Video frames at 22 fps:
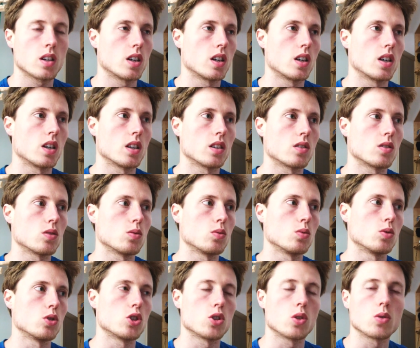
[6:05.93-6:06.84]
and
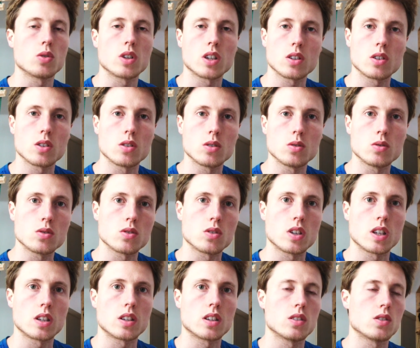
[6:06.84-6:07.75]
to show that to you
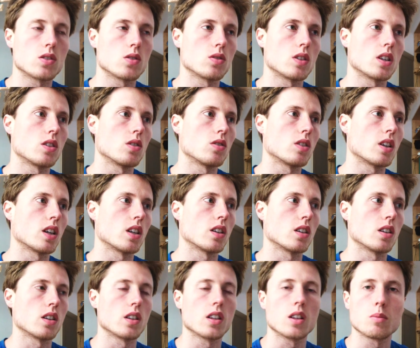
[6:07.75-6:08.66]
so that, so that you
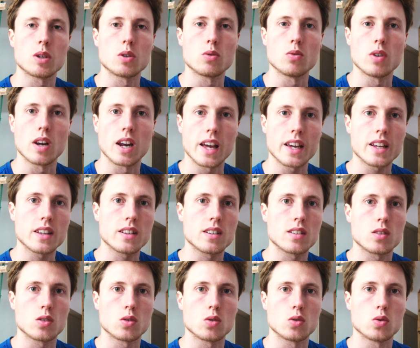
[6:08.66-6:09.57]
can a little bit
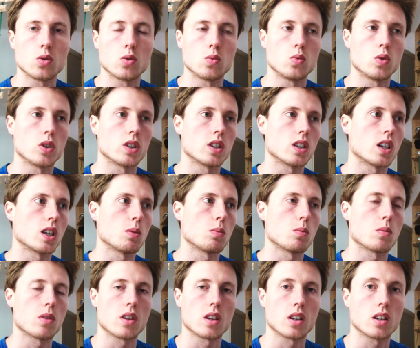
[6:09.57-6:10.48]
relate to what
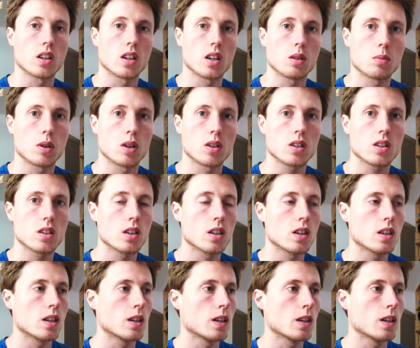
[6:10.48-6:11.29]
I'm thinking about it.